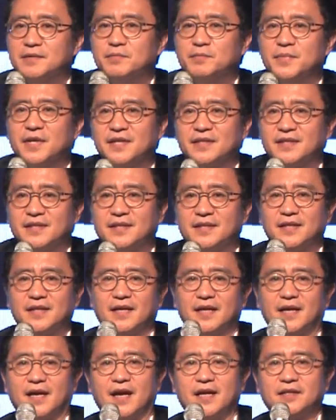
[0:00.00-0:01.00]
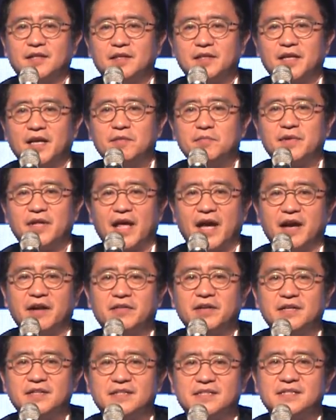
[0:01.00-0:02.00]
But entertainment
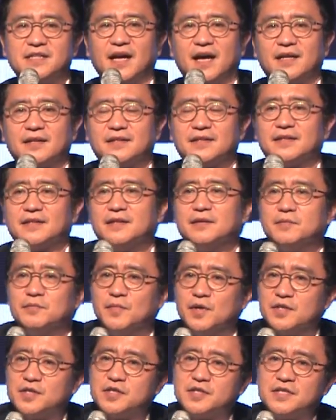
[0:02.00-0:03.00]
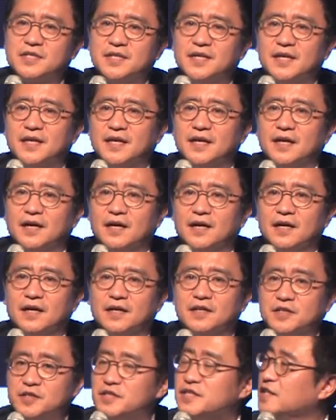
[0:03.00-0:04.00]
area is not much
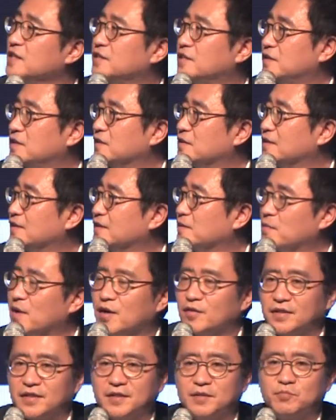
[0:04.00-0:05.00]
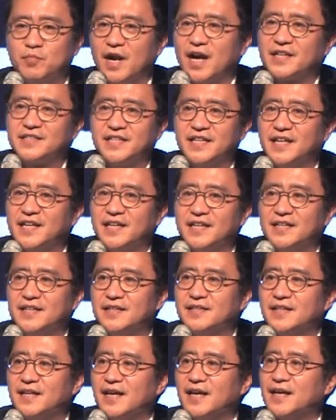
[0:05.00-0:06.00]
considered about the
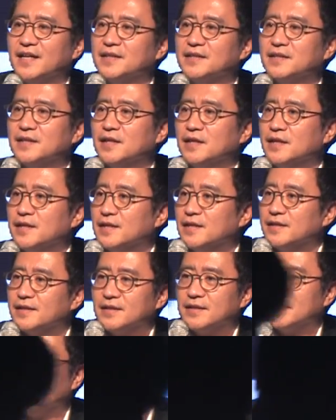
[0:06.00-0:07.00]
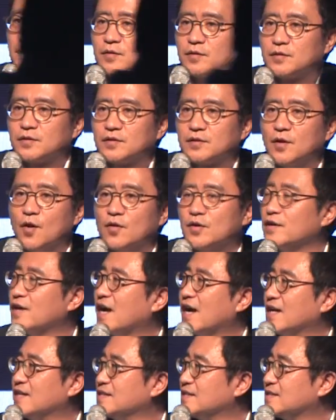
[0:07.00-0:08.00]
blockchain and the
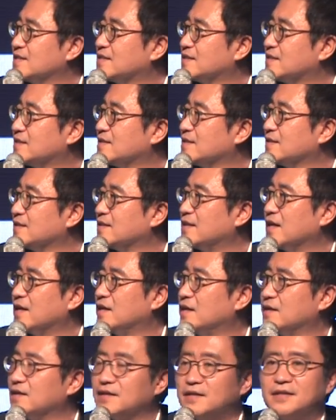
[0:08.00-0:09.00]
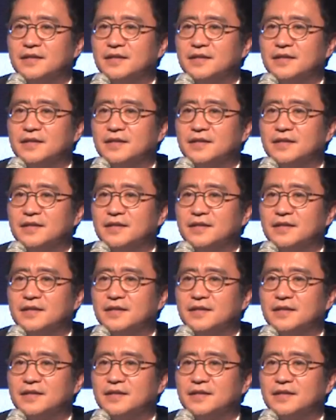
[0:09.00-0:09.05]
tokenize their